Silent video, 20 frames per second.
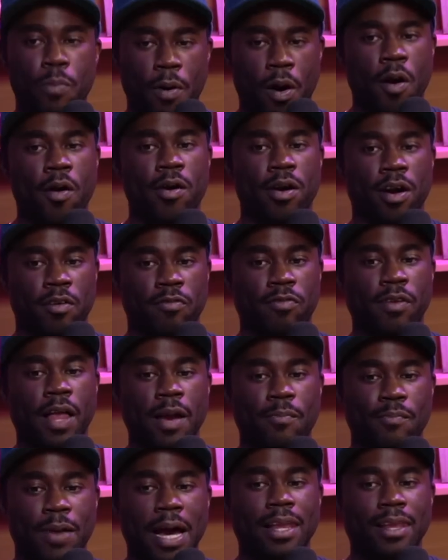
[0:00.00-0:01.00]
part of
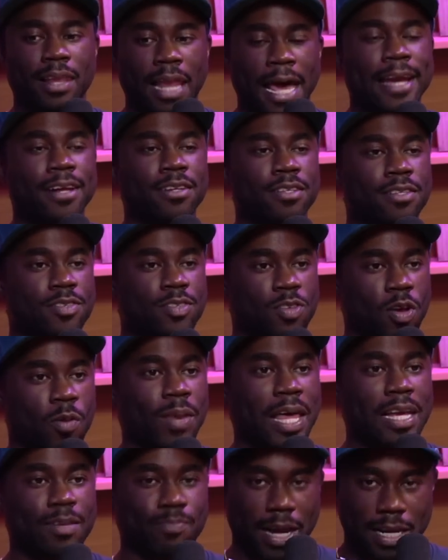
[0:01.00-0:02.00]
like my liked song,
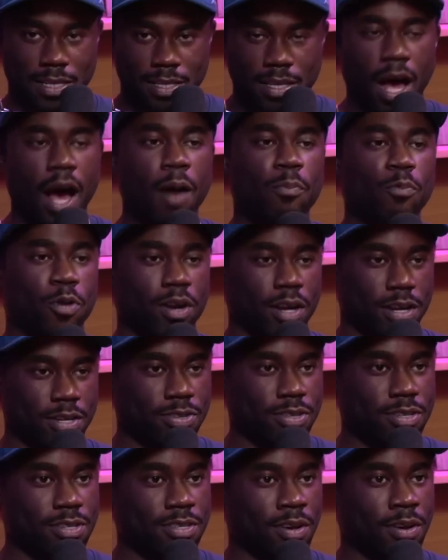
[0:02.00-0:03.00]
like my top
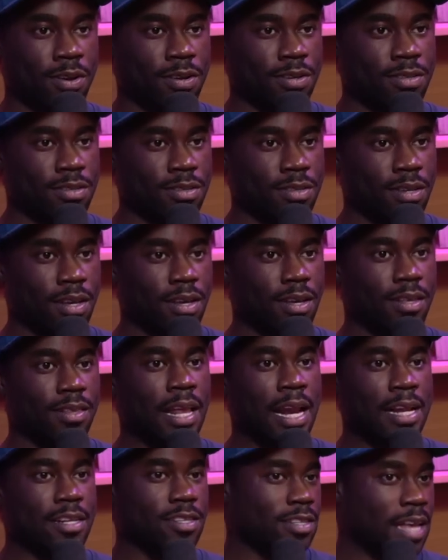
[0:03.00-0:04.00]
100 songs
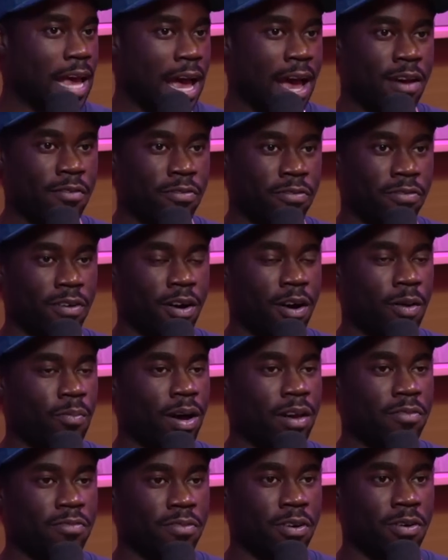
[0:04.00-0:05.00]
that I just have on
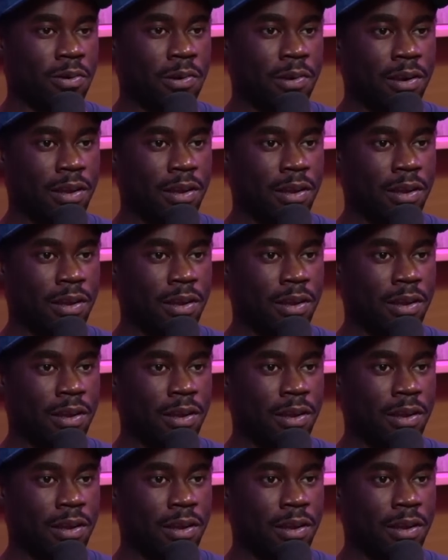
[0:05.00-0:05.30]
my phone.